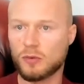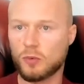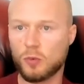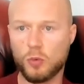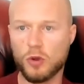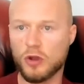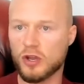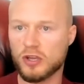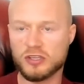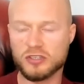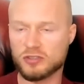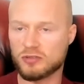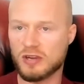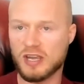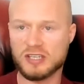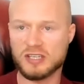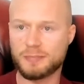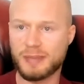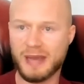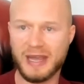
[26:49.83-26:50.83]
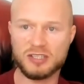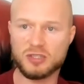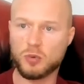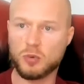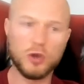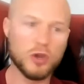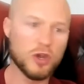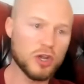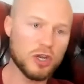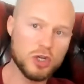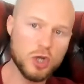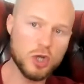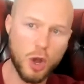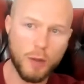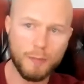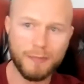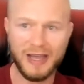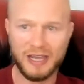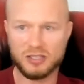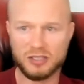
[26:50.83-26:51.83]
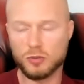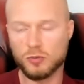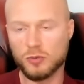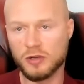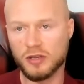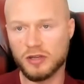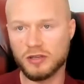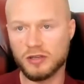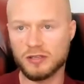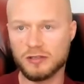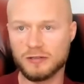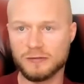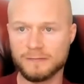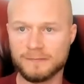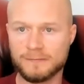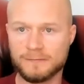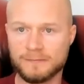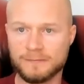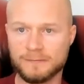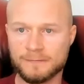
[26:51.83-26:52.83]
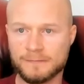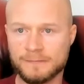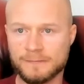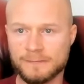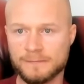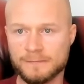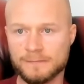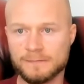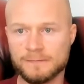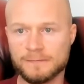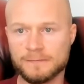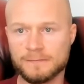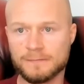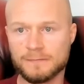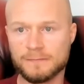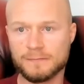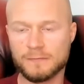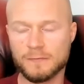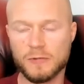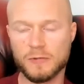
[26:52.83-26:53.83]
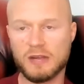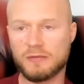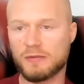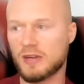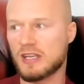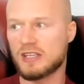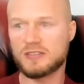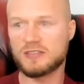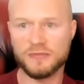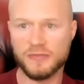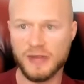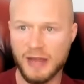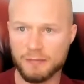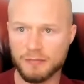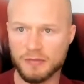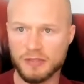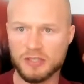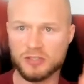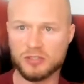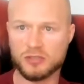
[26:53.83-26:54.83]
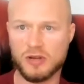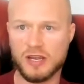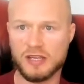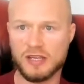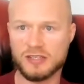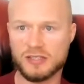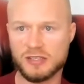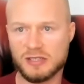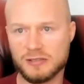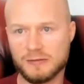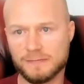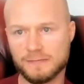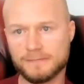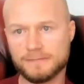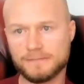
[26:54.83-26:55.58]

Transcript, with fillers: work stress, back to work, not back to work, whatever it is, family stress,